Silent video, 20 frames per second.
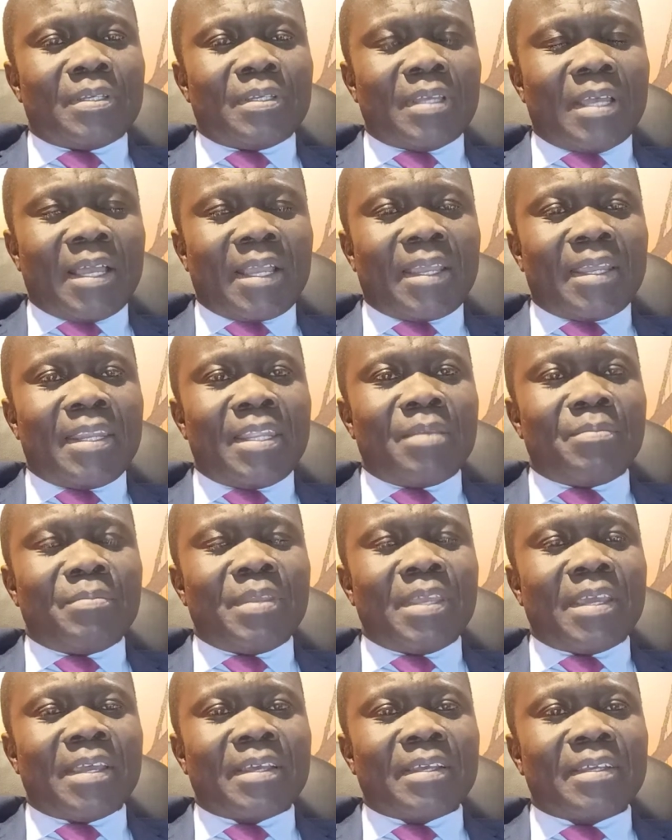
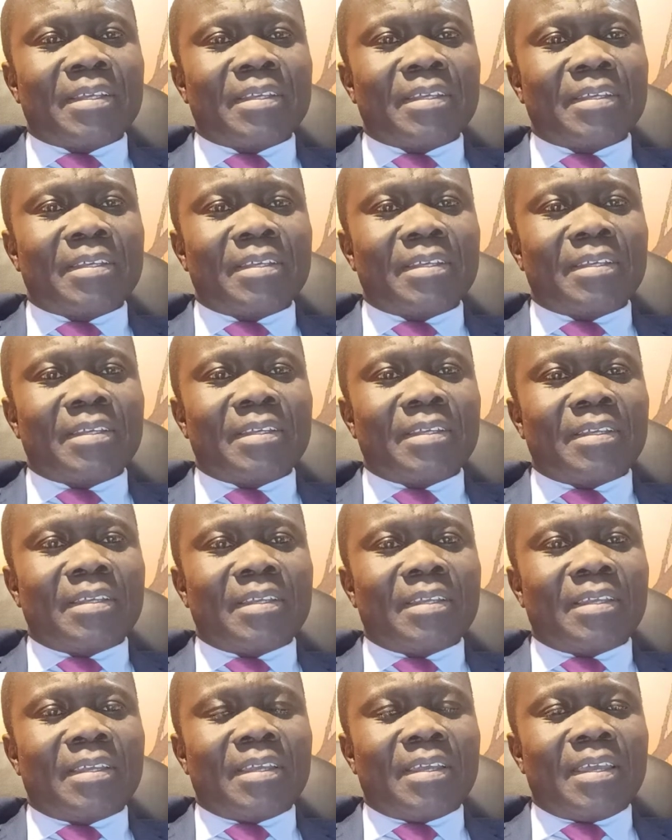academia,
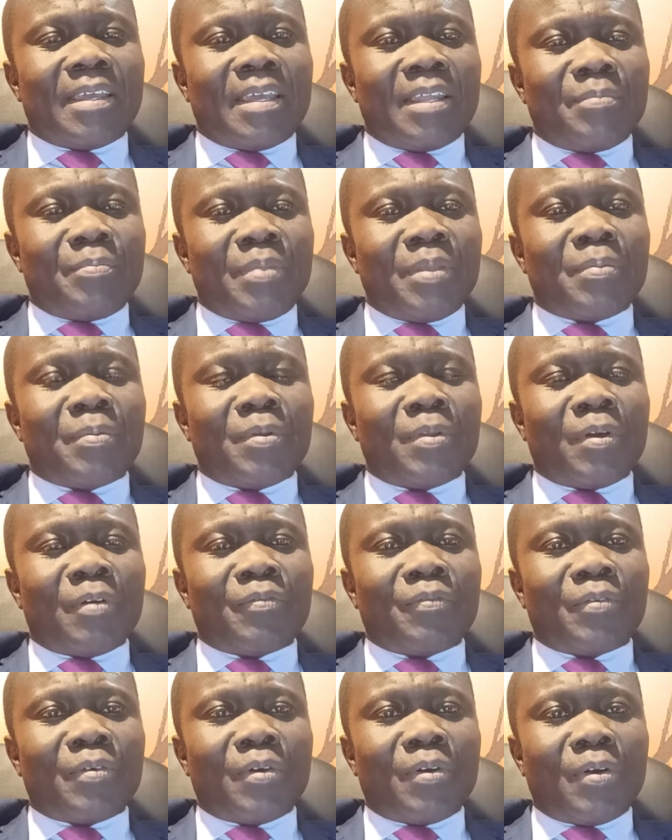and people
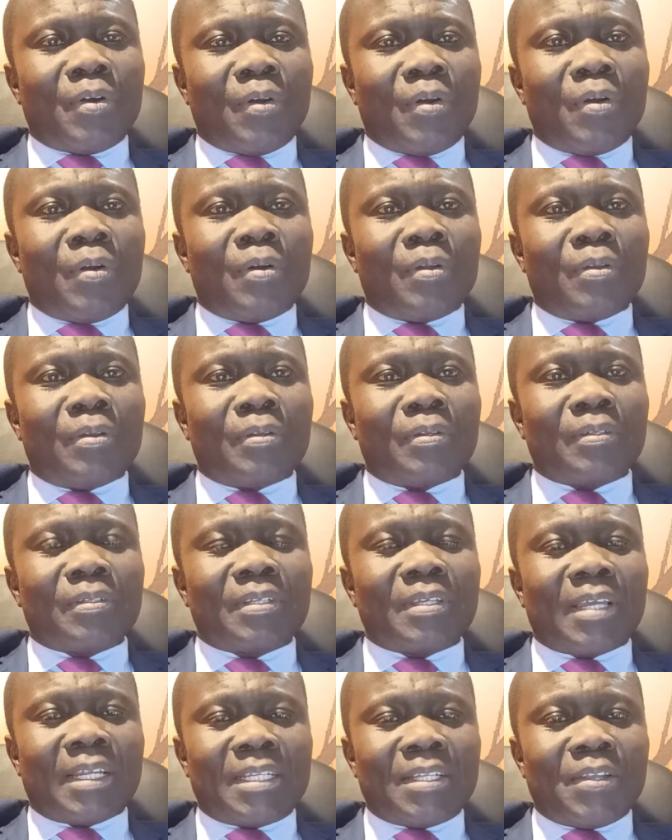of all
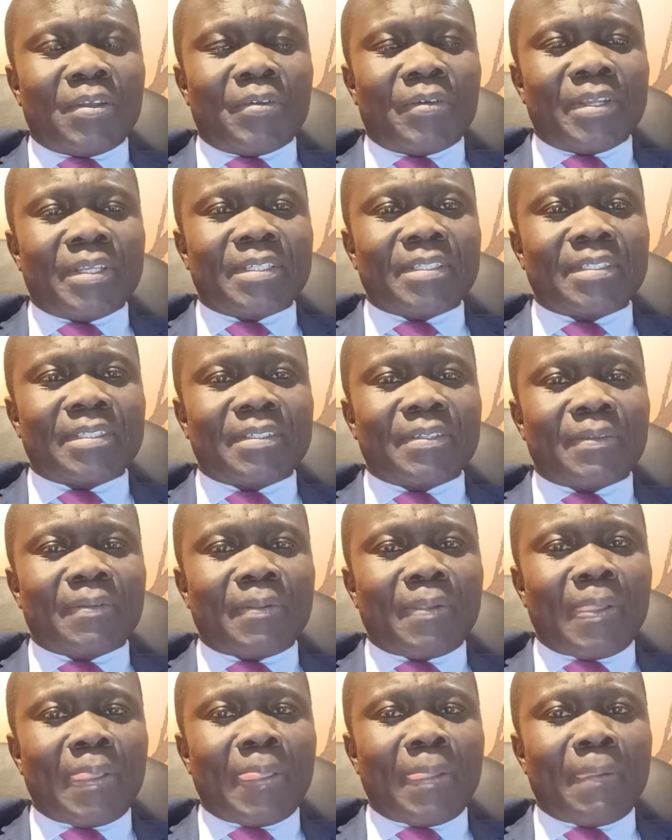categories.
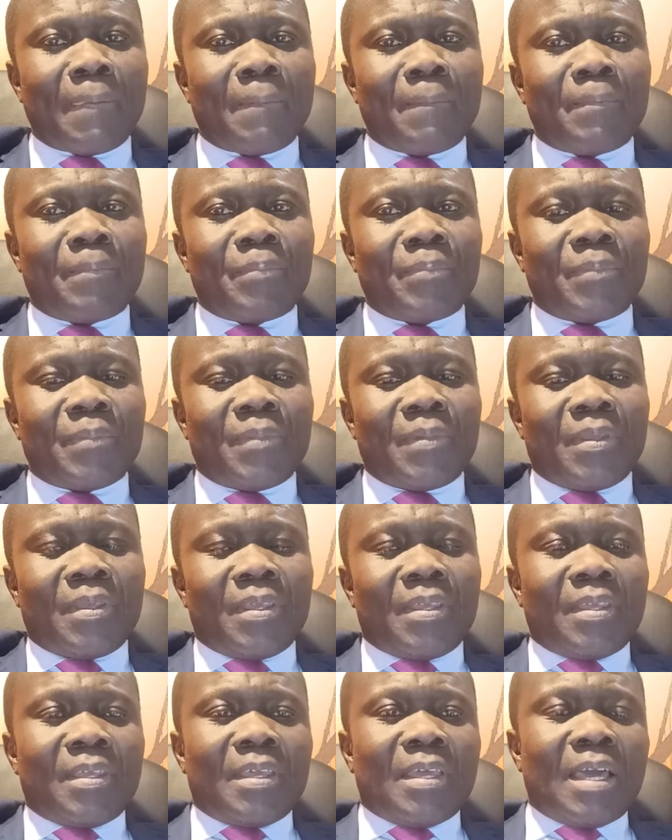
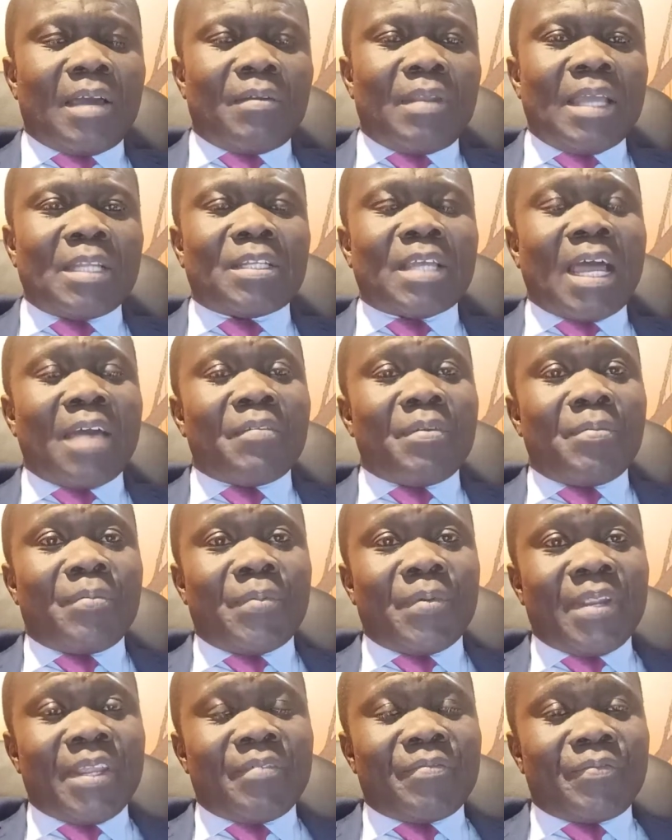I would like to have a
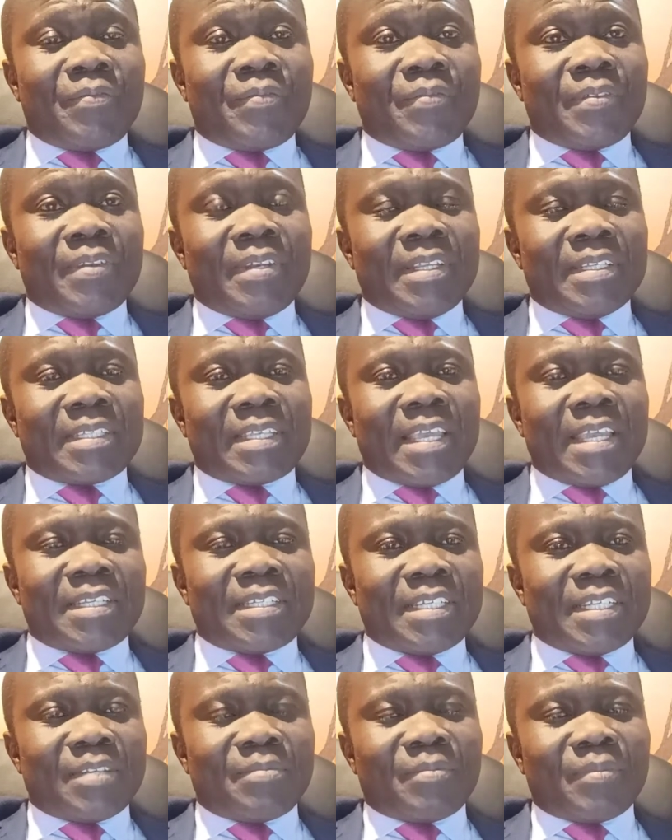brief
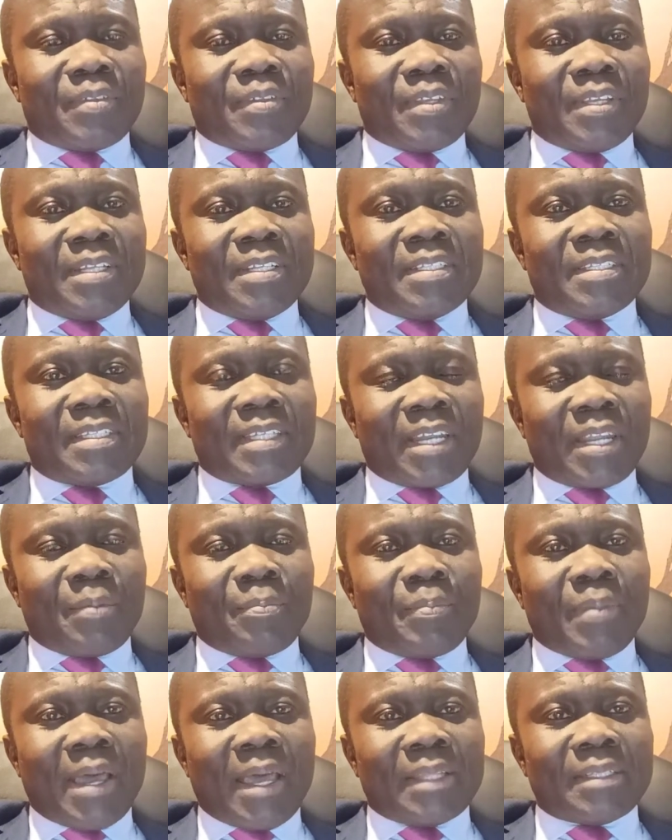discussion in three
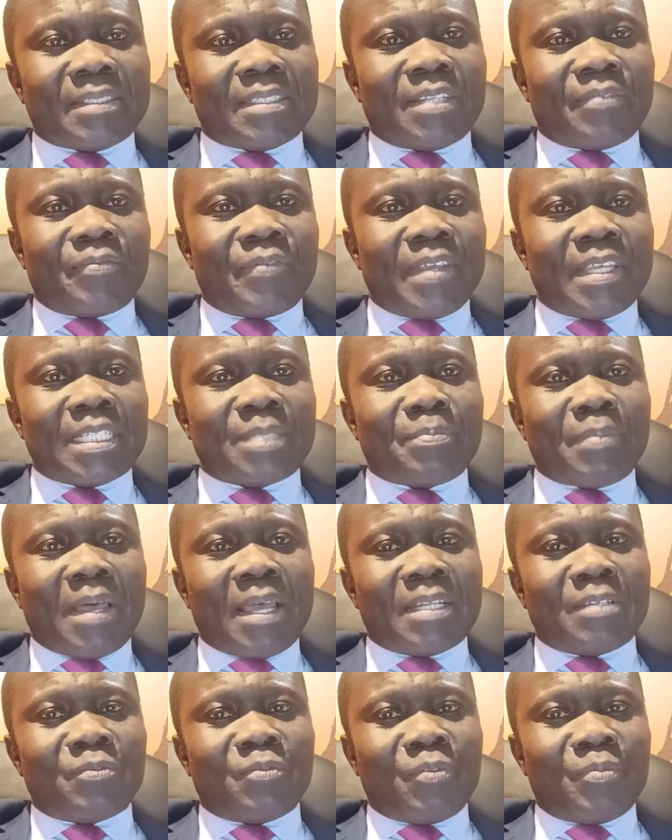parts. The first
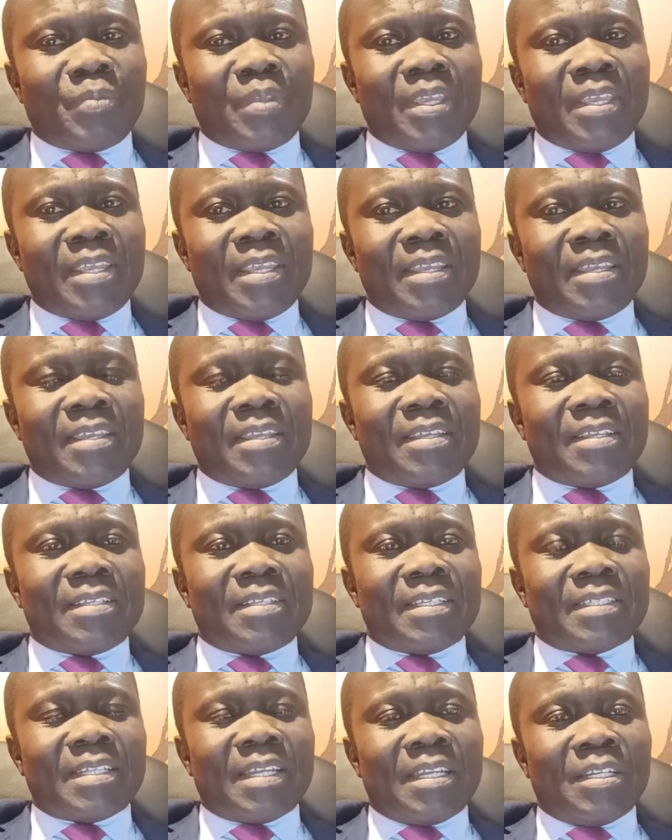part will be
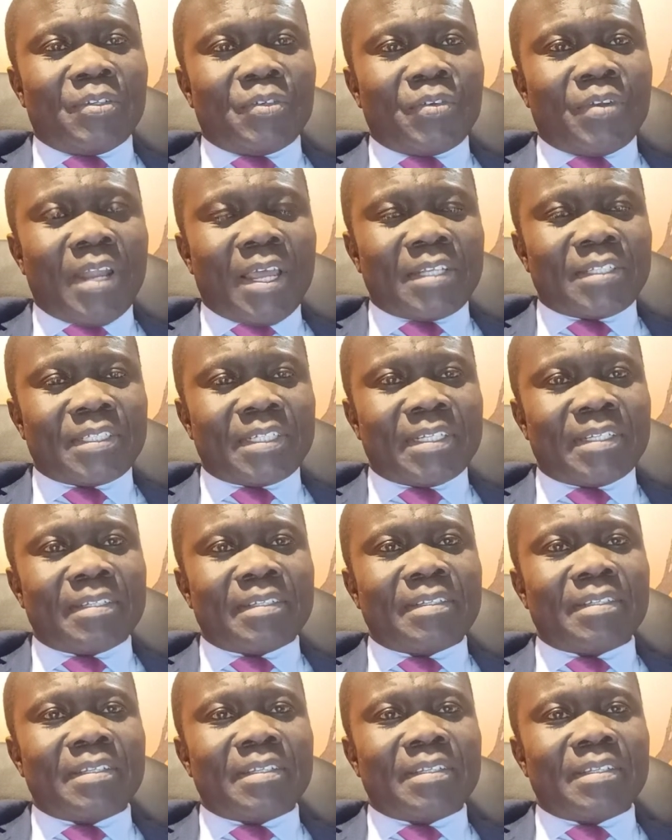just an introduction